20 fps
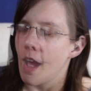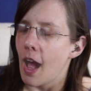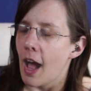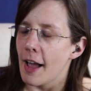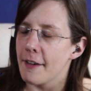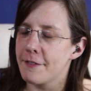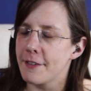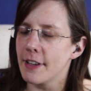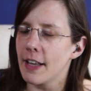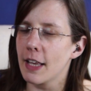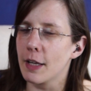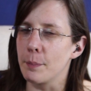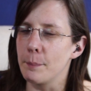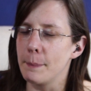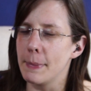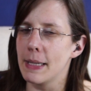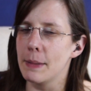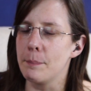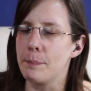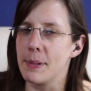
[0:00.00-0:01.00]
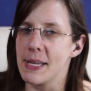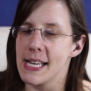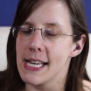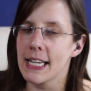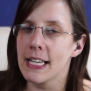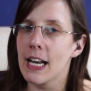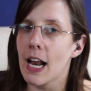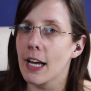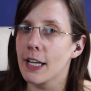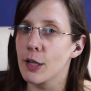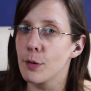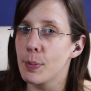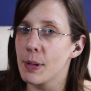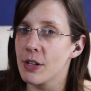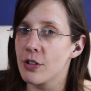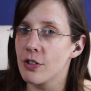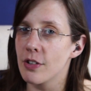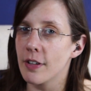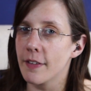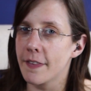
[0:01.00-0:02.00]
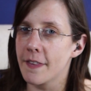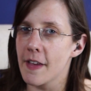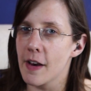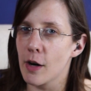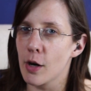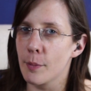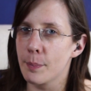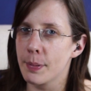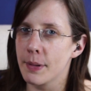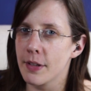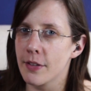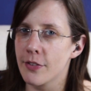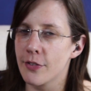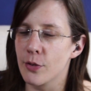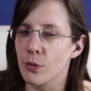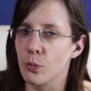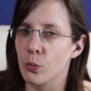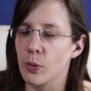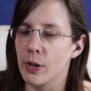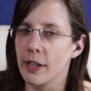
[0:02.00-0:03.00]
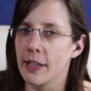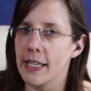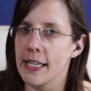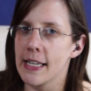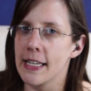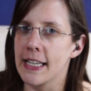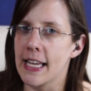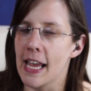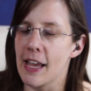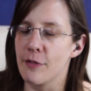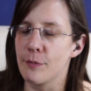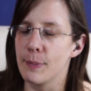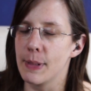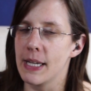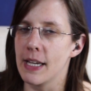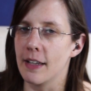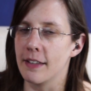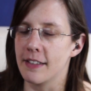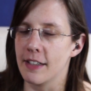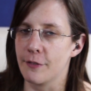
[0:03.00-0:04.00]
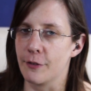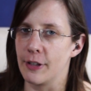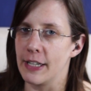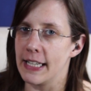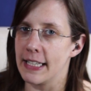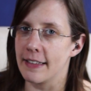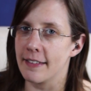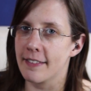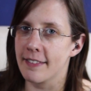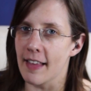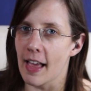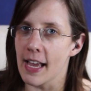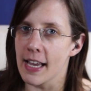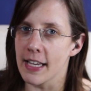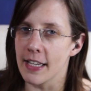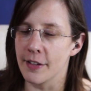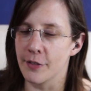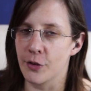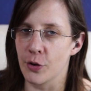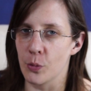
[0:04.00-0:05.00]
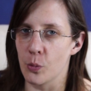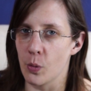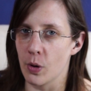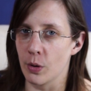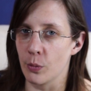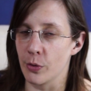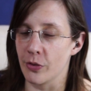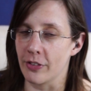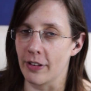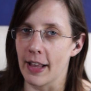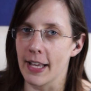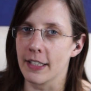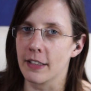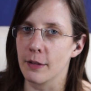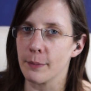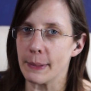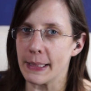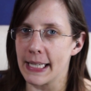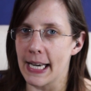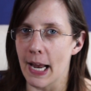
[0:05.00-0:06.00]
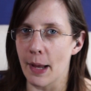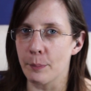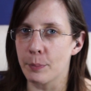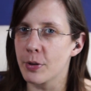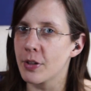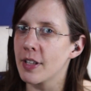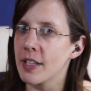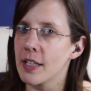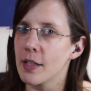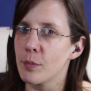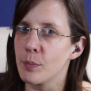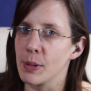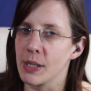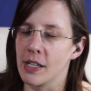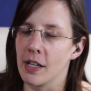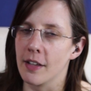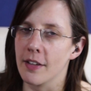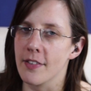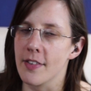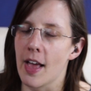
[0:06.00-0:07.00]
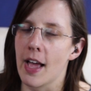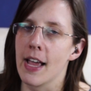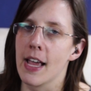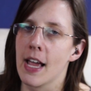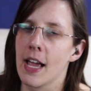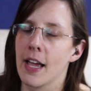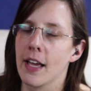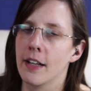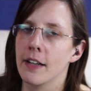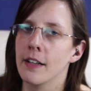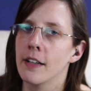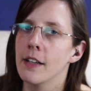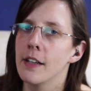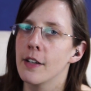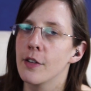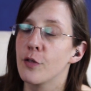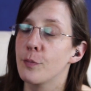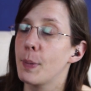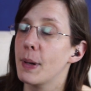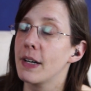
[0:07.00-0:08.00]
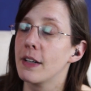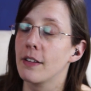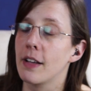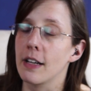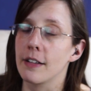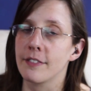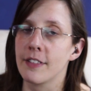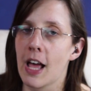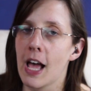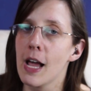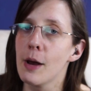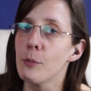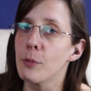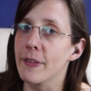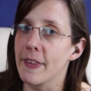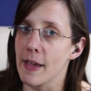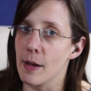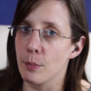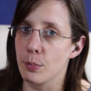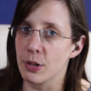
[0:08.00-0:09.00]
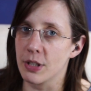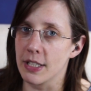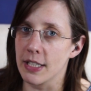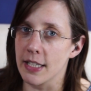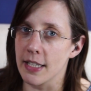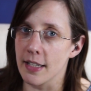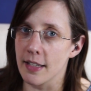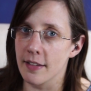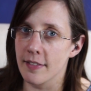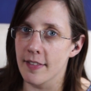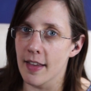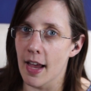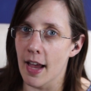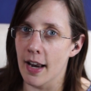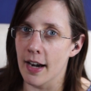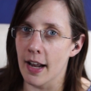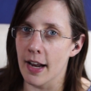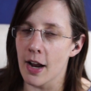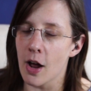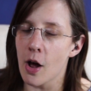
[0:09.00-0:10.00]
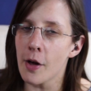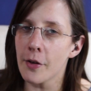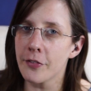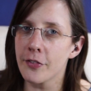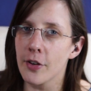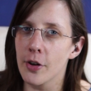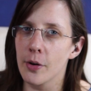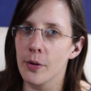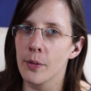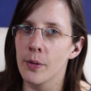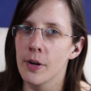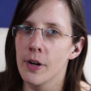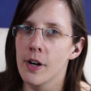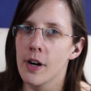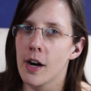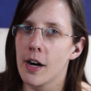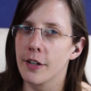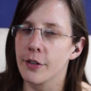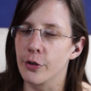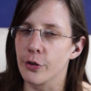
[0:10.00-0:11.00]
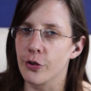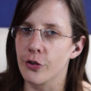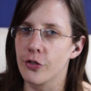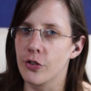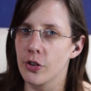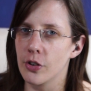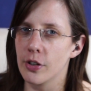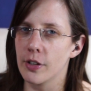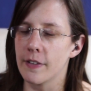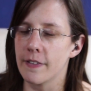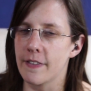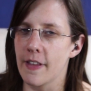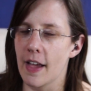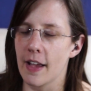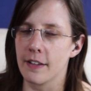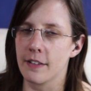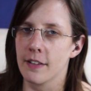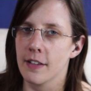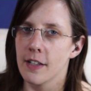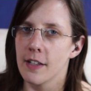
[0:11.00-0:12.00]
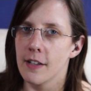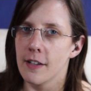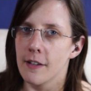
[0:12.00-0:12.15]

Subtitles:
I feel like me being an occupational therapist really gave me a different insight into what it was like to be an amputee, because I had spent a lot of time with amputees and I also understood that